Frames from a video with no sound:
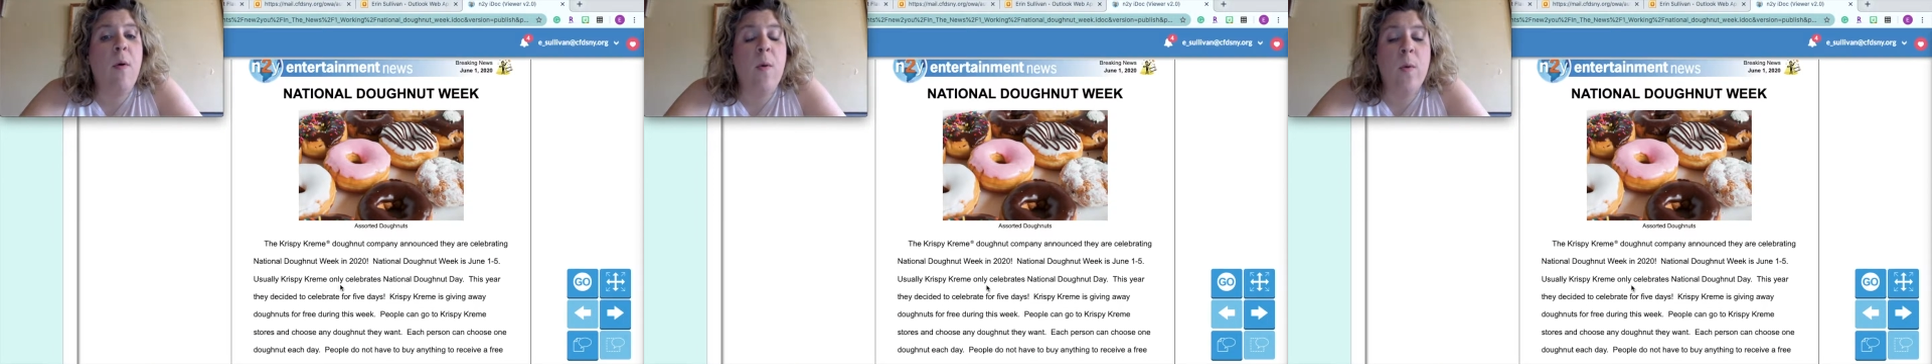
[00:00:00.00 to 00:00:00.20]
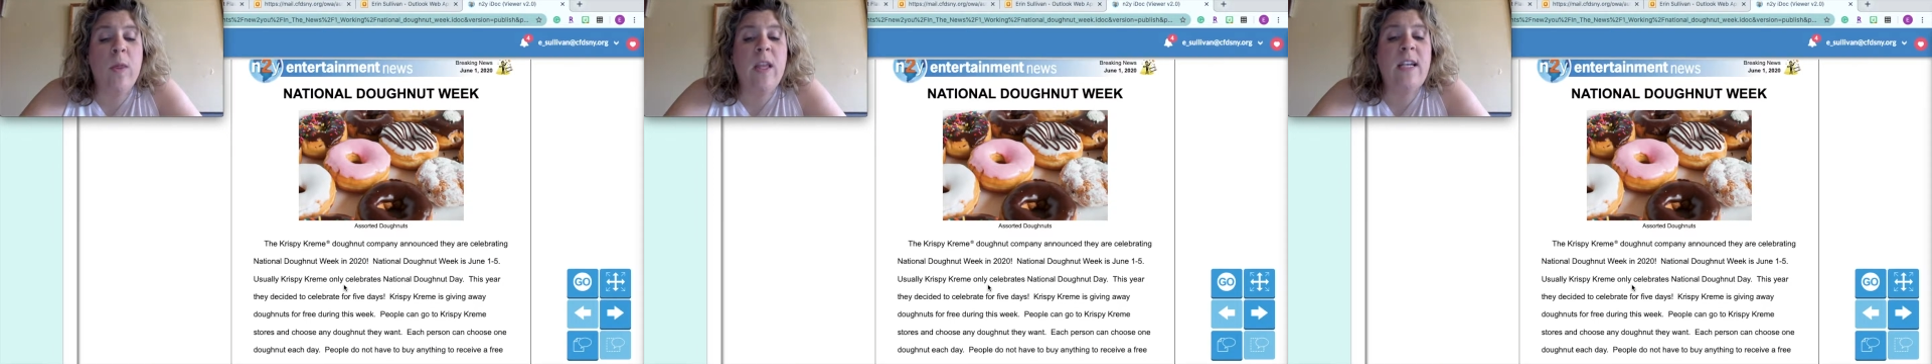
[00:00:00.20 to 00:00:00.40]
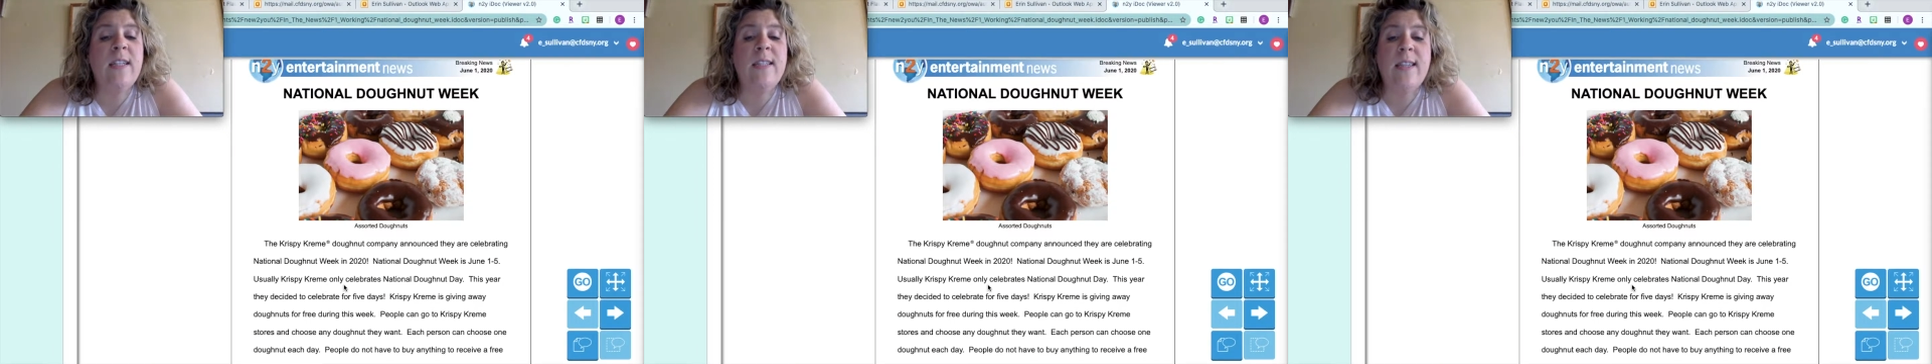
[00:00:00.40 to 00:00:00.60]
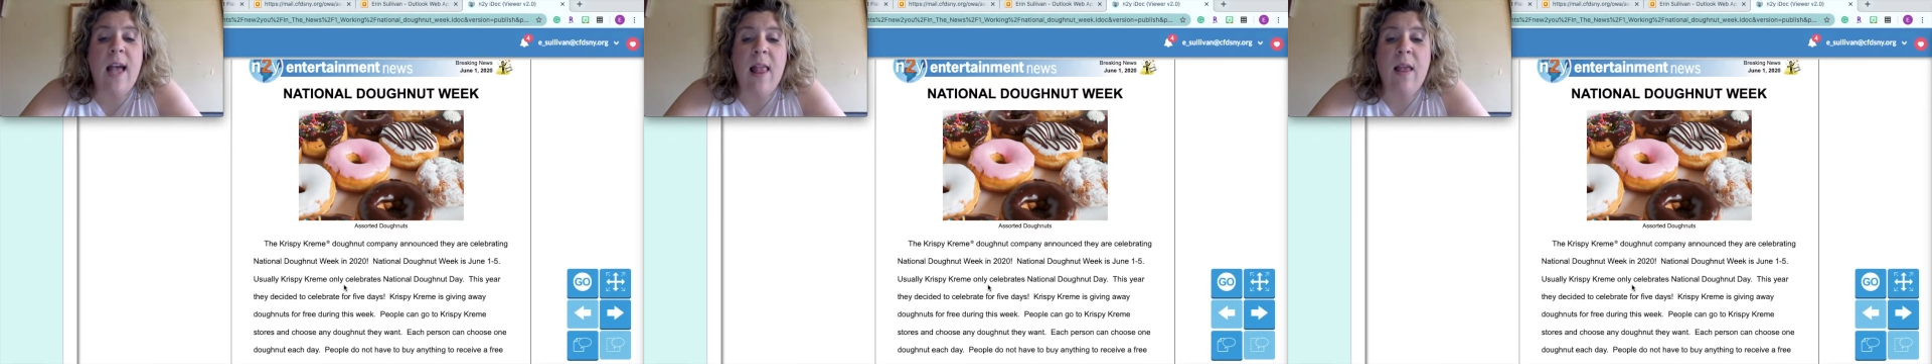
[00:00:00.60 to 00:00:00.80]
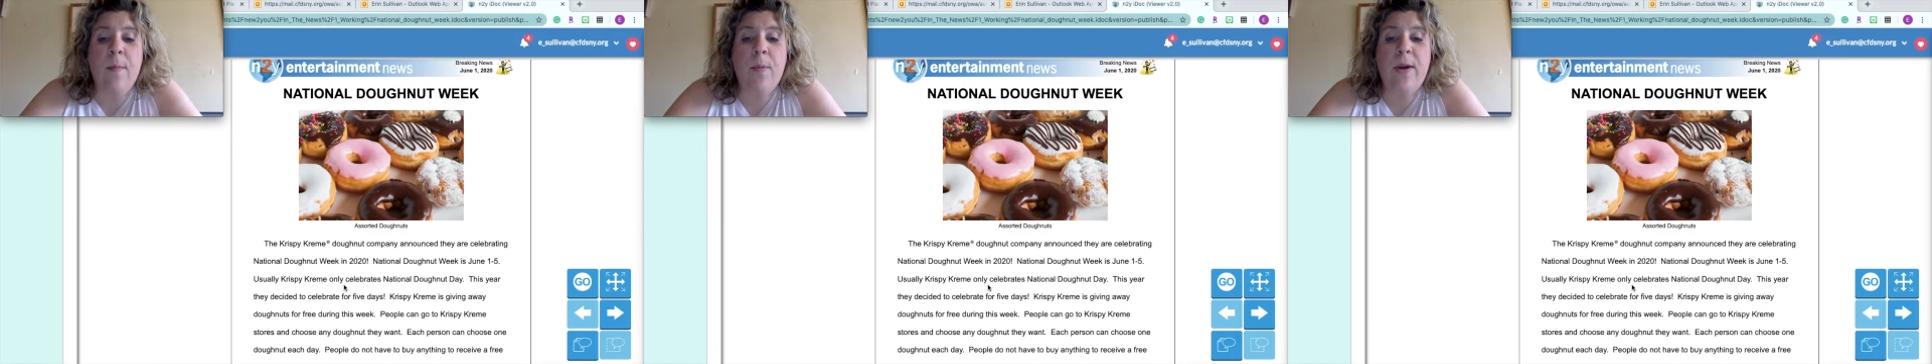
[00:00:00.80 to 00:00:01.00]
only
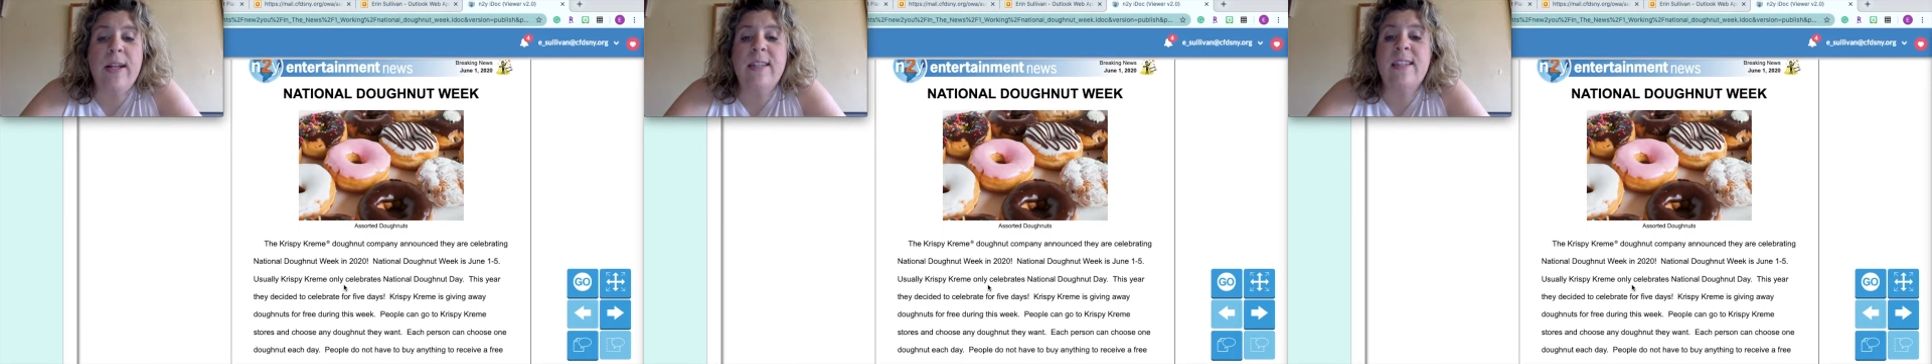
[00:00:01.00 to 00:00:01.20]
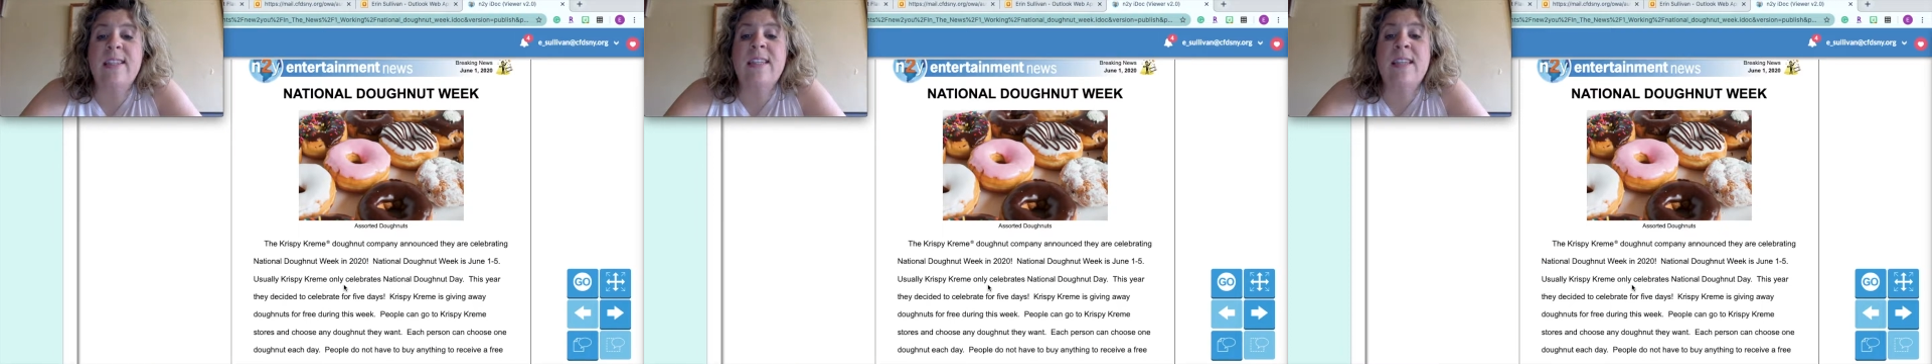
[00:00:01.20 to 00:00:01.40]
celebrates